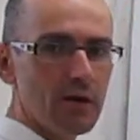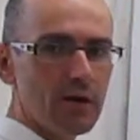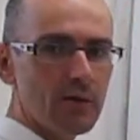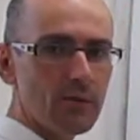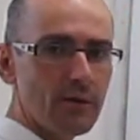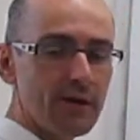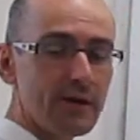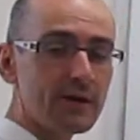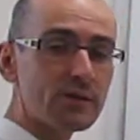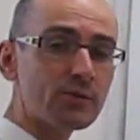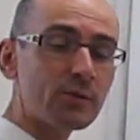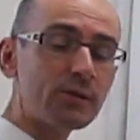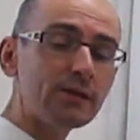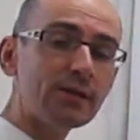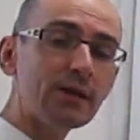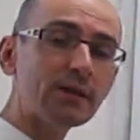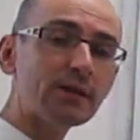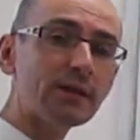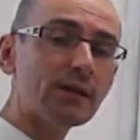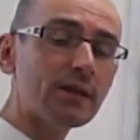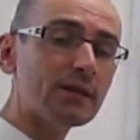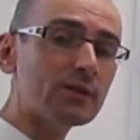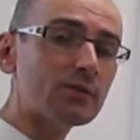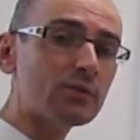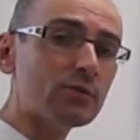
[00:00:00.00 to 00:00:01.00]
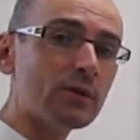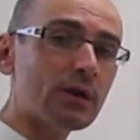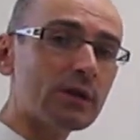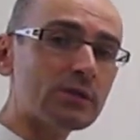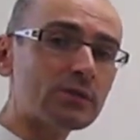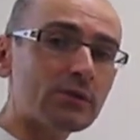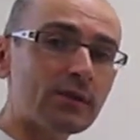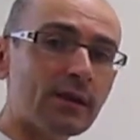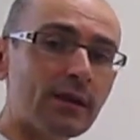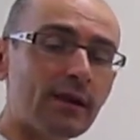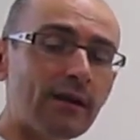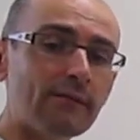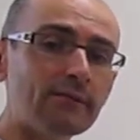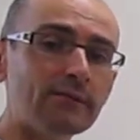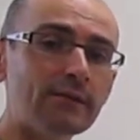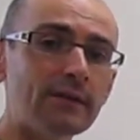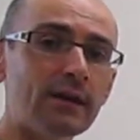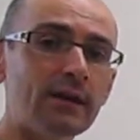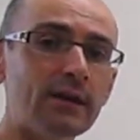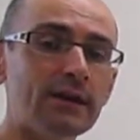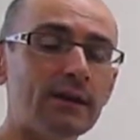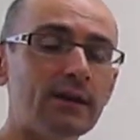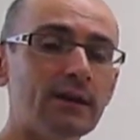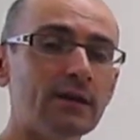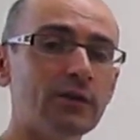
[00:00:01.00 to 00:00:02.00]
Right, so in that case you actually have
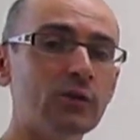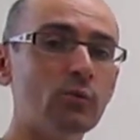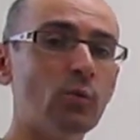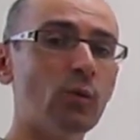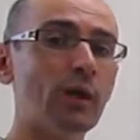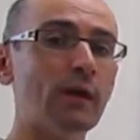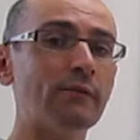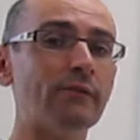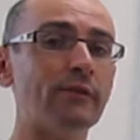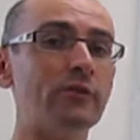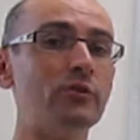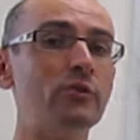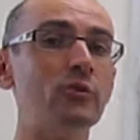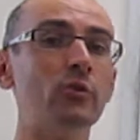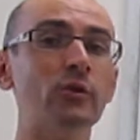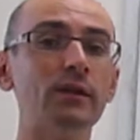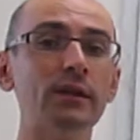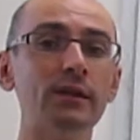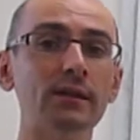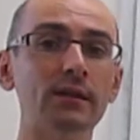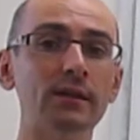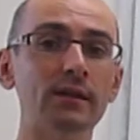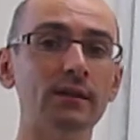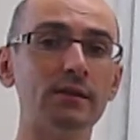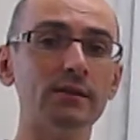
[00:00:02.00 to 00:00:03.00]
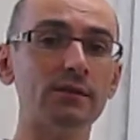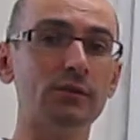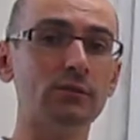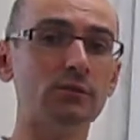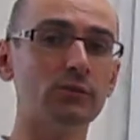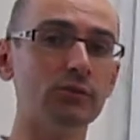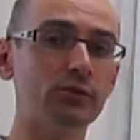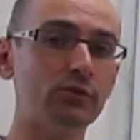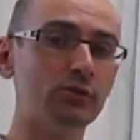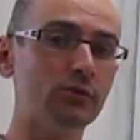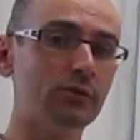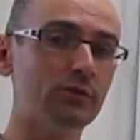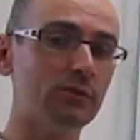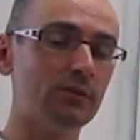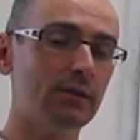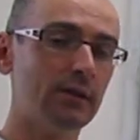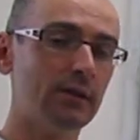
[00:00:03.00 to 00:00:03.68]
that, you will have a non-ideal solution